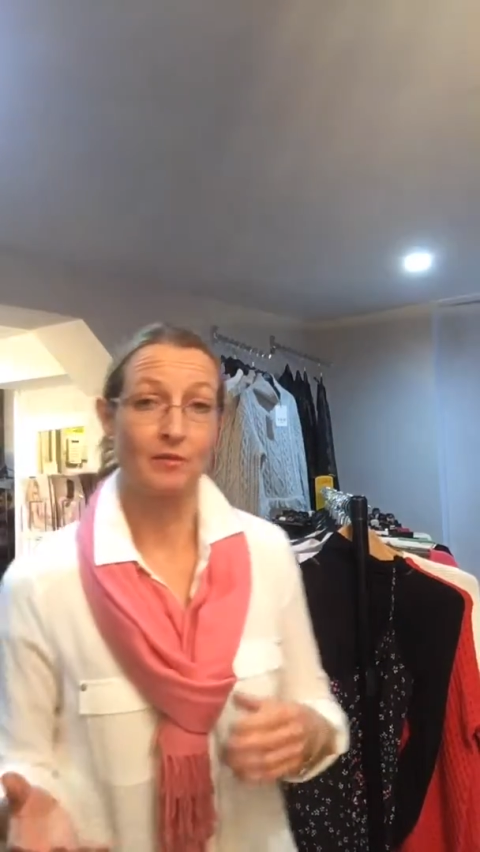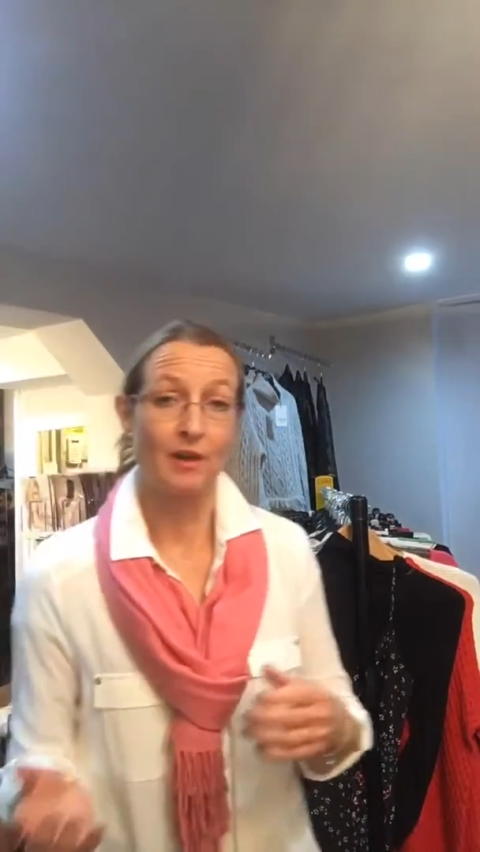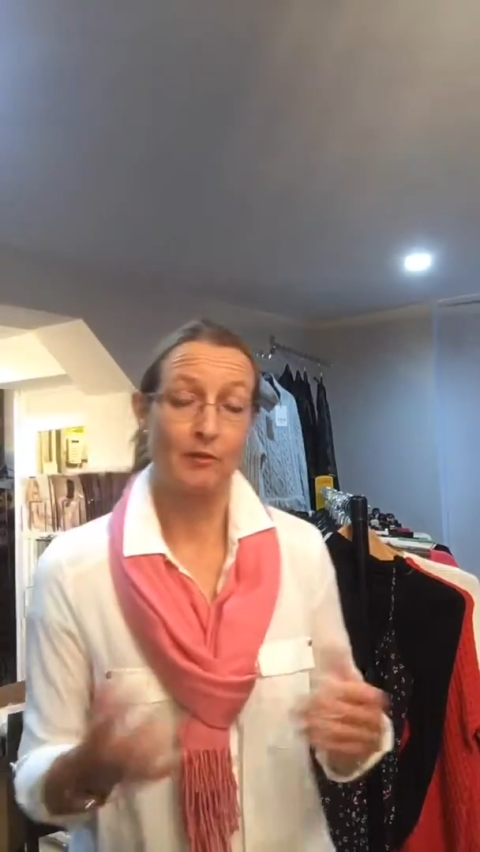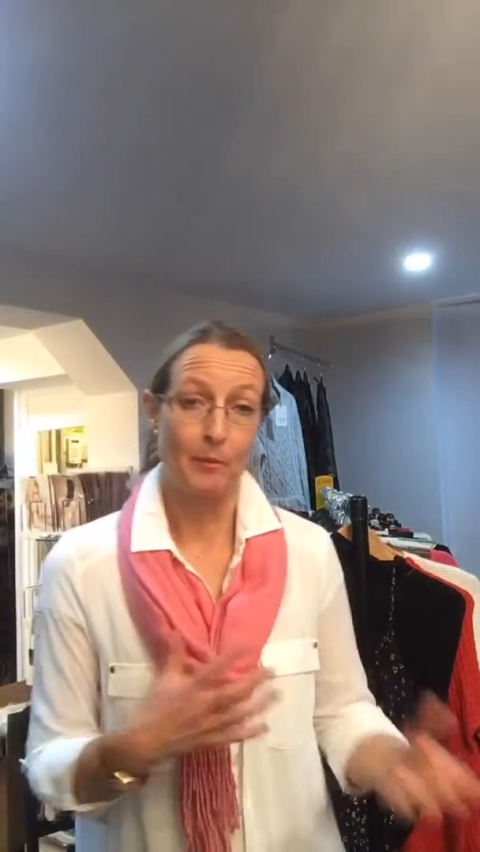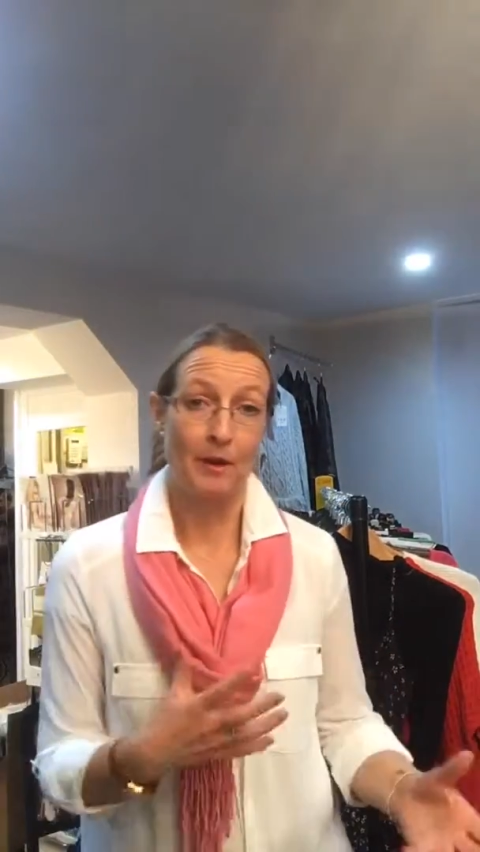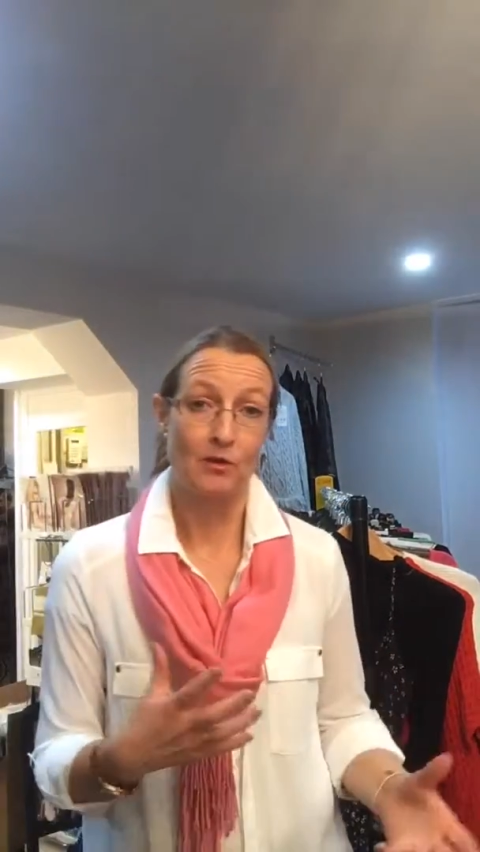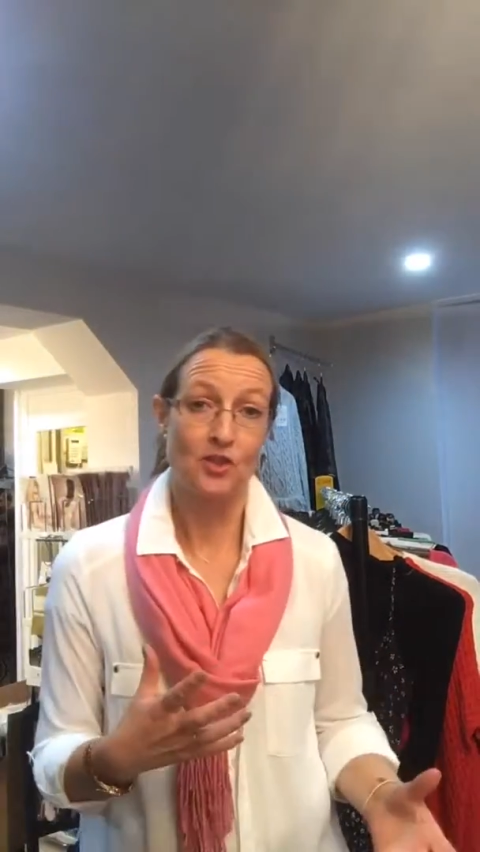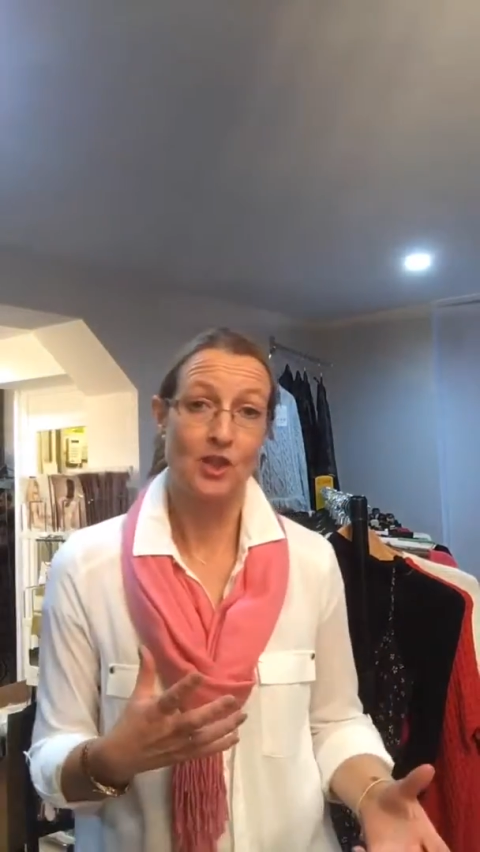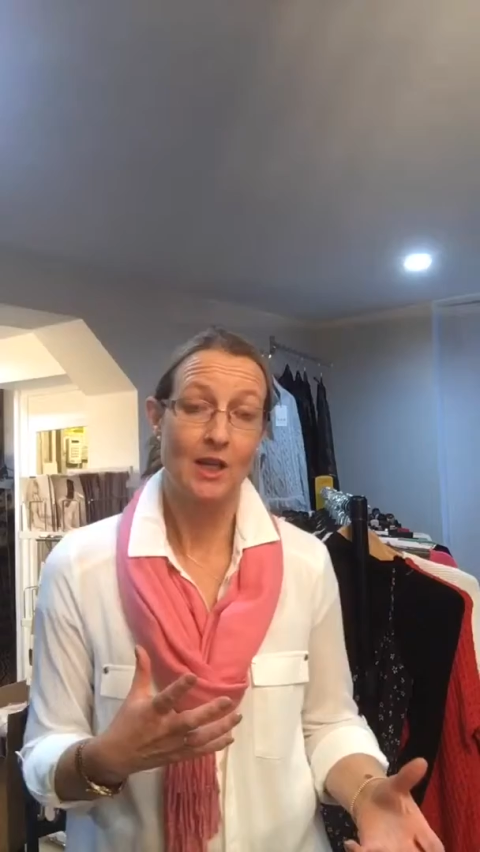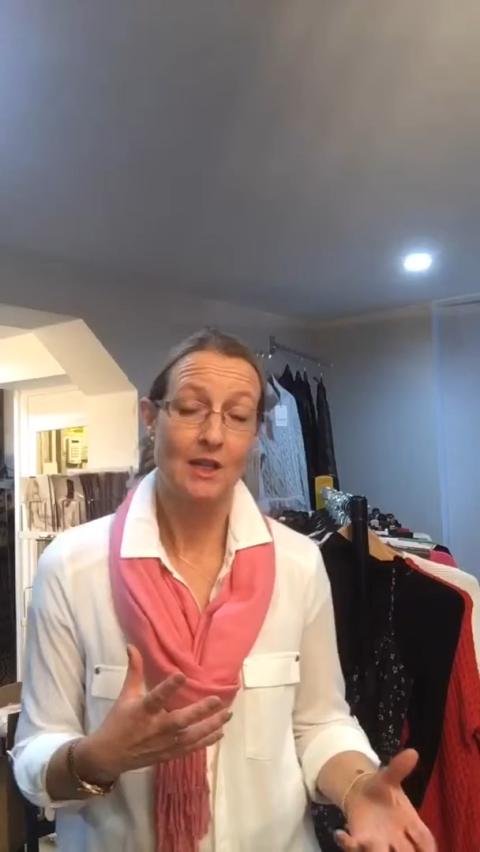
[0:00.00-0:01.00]
a favorite pair of
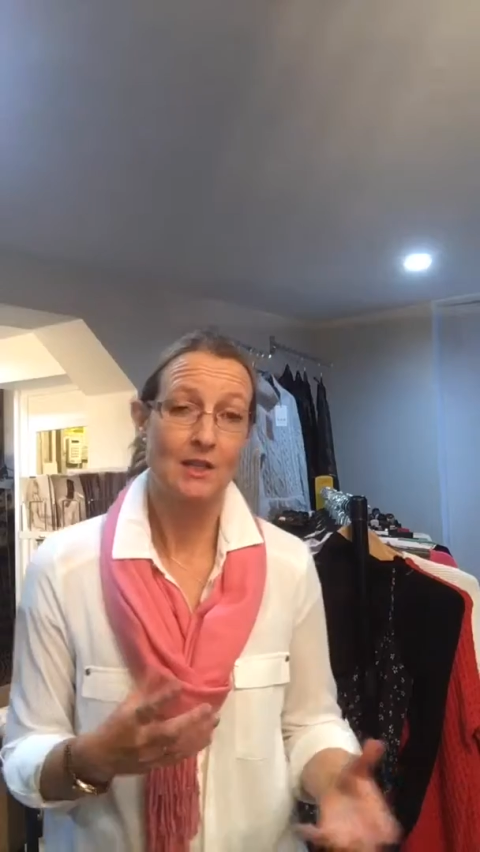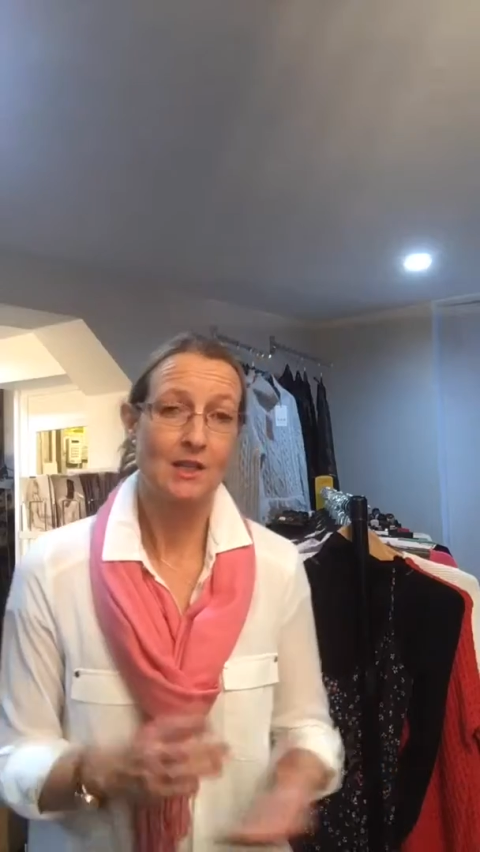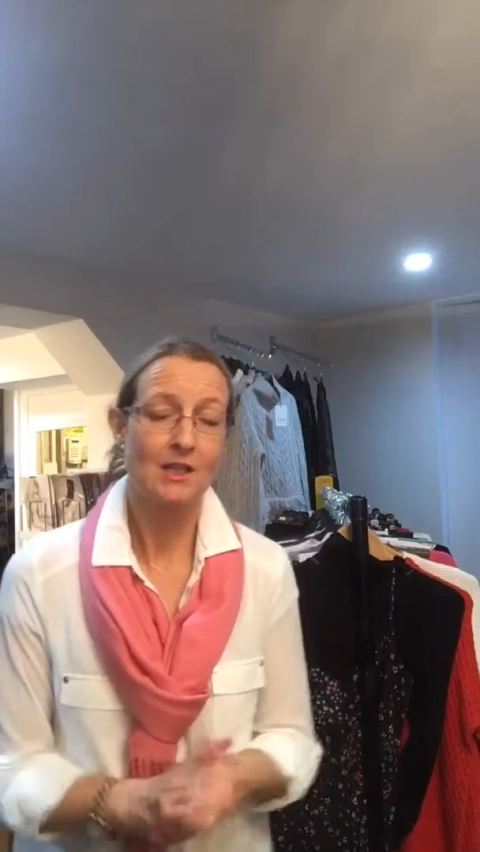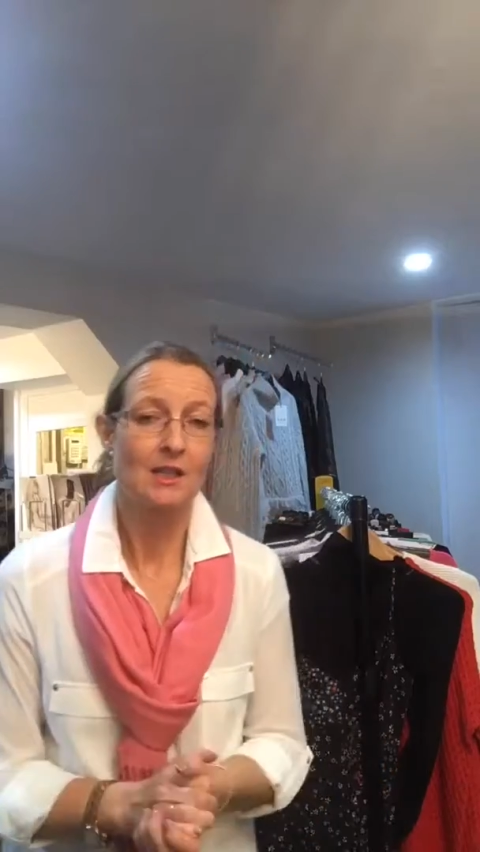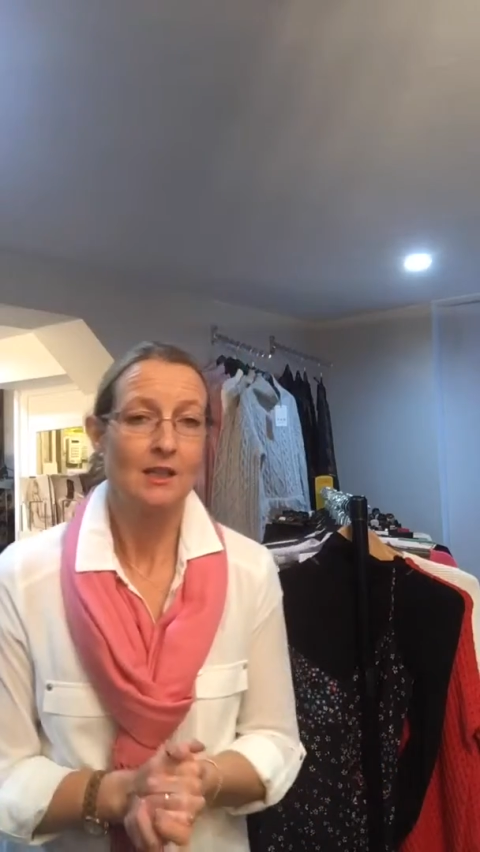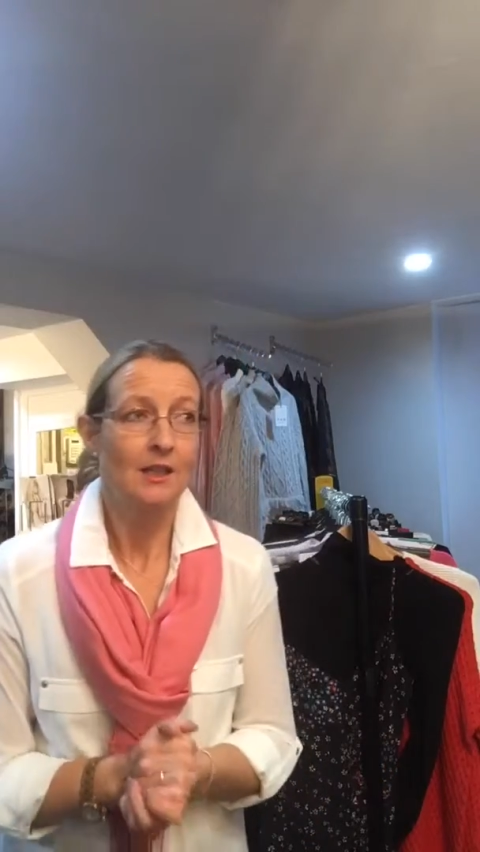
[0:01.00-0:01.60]
jeans.